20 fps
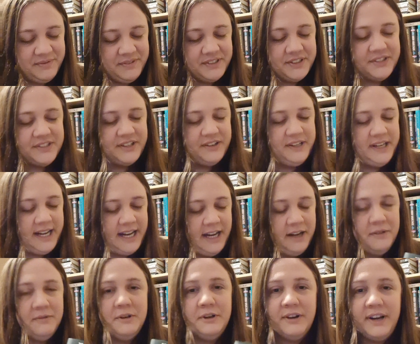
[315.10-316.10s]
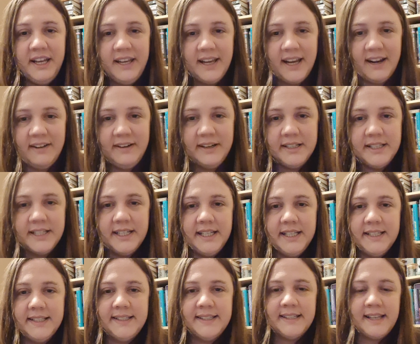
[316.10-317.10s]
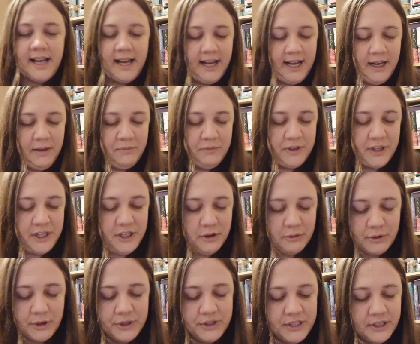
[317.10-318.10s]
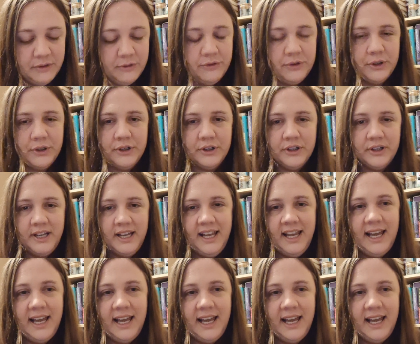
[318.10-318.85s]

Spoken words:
So yeah, great characters that you're rooting for,